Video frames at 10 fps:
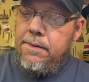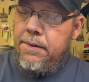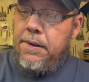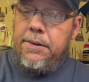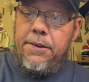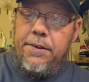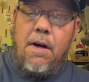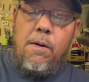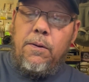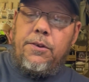This is the
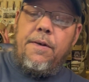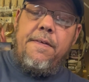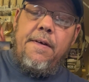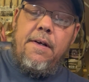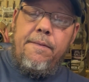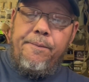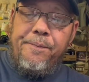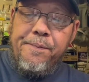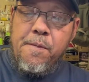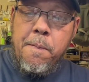ultra thin.
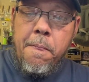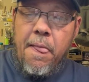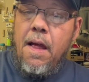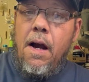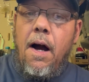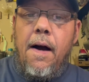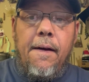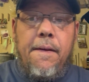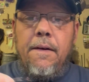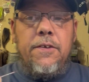
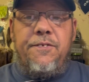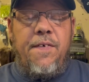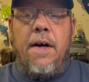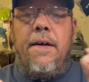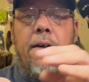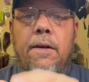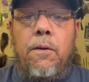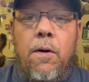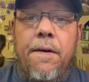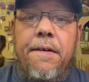There's very
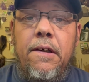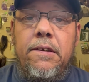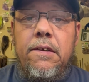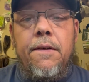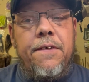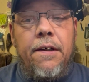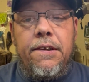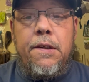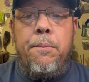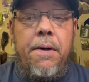little on this. The
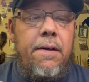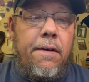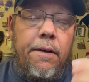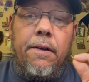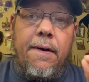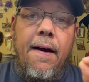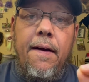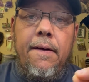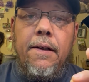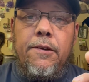tungsten bead, the hook,
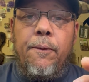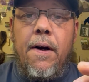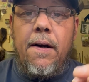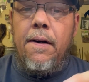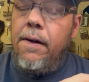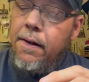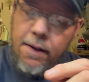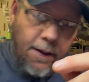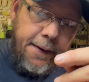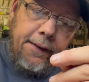and this wire,
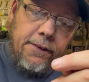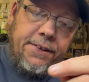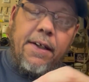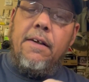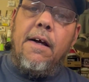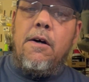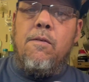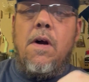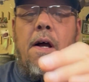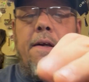it'll sink like a
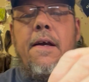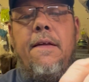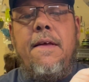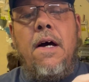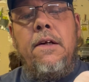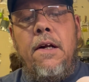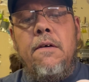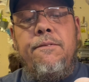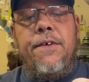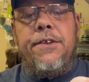rock. Get down to
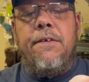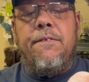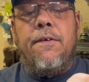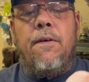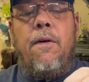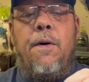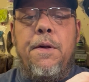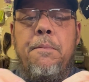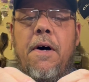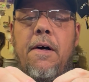them fish if they're on
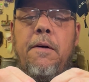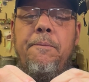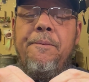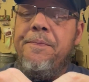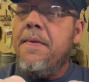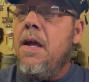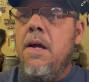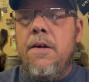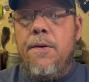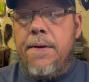the bottom.
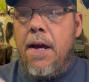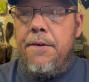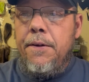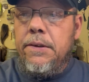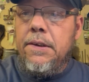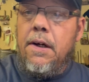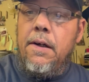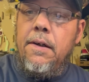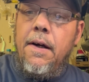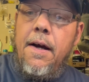You can use
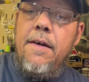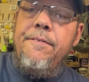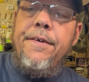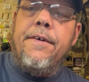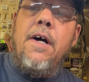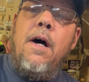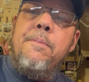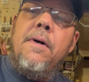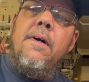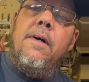a heavier
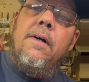copper.